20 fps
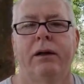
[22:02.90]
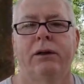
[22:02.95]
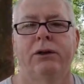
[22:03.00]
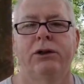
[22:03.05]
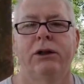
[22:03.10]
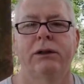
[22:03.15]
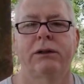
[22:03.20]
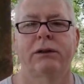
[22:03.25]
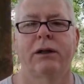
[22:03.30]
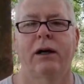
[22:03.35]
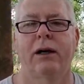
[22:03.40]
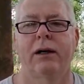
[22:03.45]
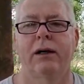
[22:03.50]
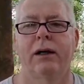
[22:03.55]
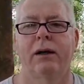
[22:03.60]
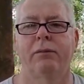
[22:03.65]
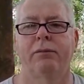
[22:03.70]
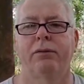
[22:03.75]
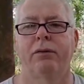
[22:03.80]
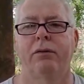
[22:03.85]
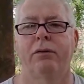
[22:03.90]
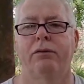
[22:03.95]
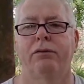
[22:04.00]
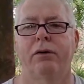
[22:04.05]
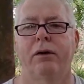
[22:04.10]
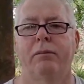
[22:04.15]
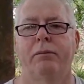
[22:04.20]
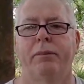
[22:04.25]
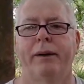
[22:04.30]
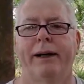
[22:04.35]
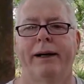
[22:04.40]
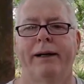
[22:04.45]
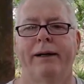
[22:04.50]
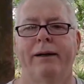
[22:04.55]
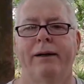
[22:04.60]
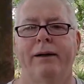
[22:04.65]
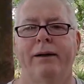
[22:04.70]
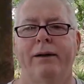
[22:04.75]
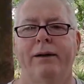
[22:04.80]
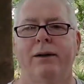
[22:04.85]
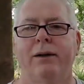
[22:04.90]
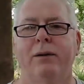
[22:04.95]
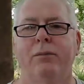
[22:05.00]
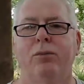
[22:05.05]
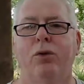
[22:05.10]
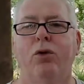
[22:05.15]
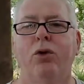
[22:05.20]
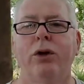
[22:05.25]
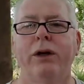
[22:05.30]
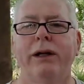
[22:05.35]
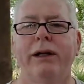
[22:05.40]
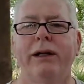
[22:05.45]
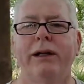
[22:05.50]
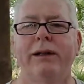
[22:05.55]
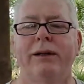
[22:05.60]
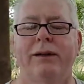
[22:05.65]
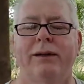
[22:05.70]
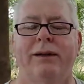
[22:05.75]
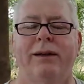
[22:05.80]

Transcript: Just got up from bed. Good morning.